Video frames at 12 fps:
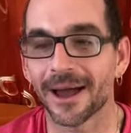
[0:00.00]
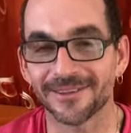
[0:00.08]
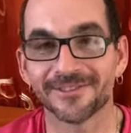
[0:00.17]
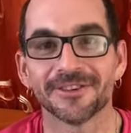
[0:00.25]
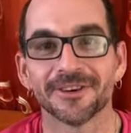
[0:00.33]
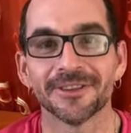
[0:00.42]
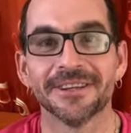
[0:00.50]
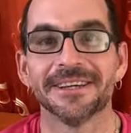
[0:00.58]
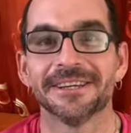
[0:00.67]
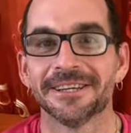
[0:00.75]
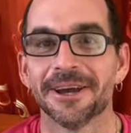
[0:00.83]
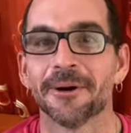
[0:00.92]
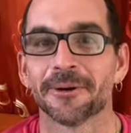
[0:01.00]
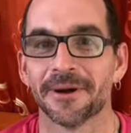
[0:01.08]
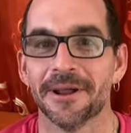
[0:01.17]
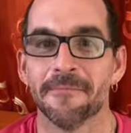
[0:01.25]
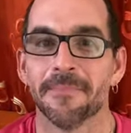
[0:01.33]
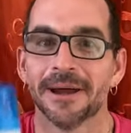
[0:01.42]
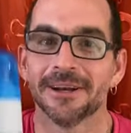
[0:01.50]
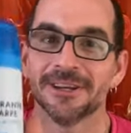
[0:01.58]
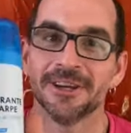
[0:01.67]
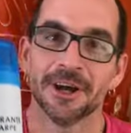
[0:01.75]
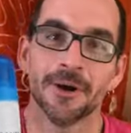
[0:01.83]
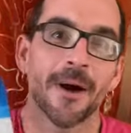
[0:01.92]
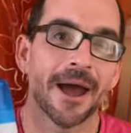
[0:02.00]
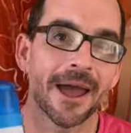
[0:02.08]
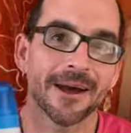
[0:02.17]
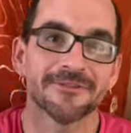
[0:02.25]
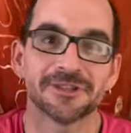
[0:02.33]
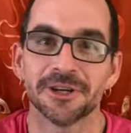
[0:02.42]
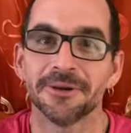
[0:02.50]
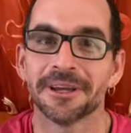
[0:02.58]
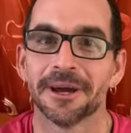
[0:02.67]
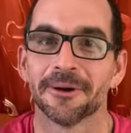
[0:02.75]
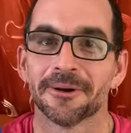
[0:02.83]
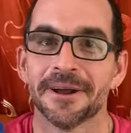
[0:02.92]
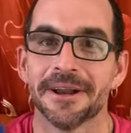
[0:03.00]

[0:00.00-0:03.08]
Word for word: I still need deodorant, but you know, I have shoe deodorant.